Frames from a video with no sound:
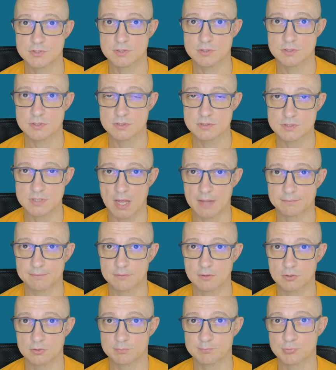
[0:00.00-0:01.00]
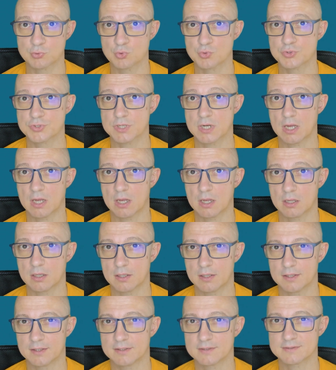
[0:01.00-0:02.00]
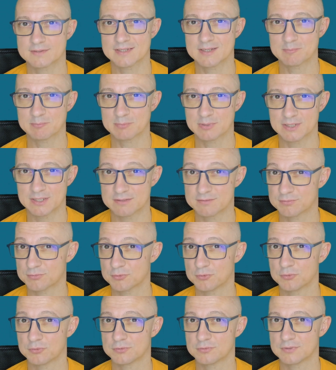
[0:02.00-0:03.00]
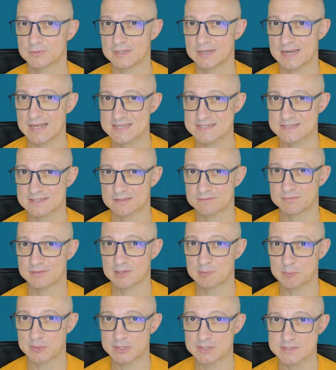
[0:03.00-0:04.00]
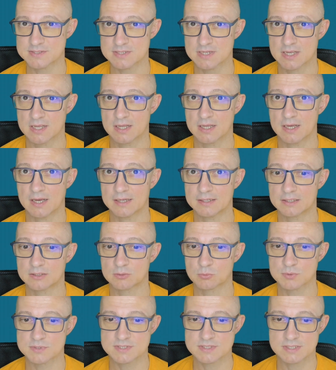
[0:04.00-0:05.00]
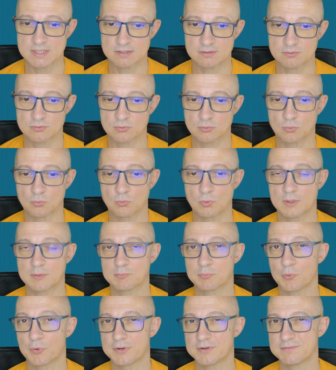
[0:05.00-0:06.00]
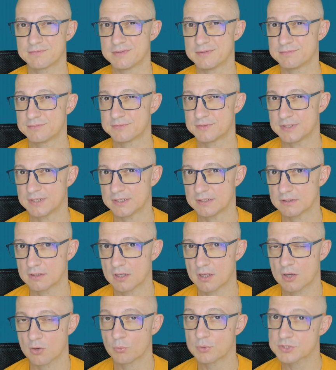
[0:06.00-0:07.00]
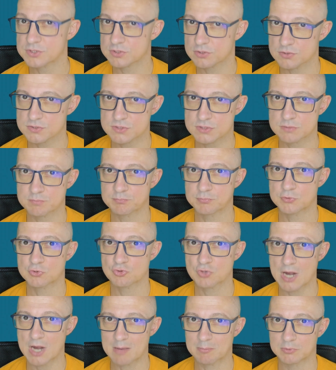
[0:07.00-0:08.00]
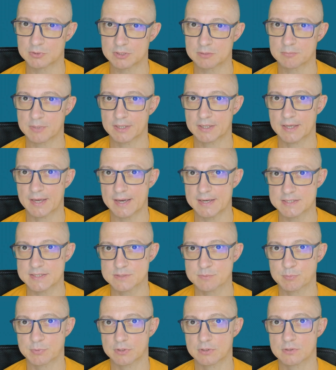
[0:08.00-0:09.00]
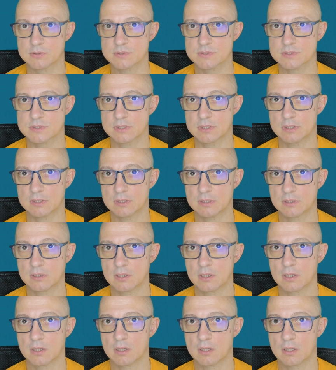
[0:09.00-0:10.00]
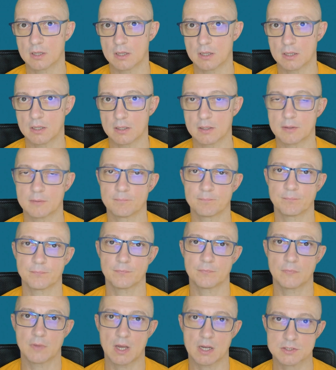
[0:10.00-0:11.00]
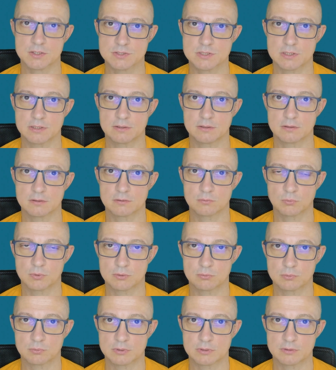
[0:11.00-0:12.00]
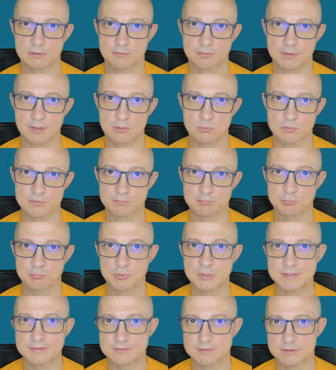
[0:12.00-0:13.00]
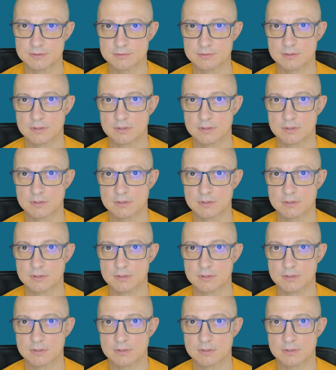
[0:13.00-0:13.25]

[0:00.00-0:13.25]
standard Prusa template for elastic filaments, and it was set to 1.15, which caused trouble in my case, because when the thing was printed,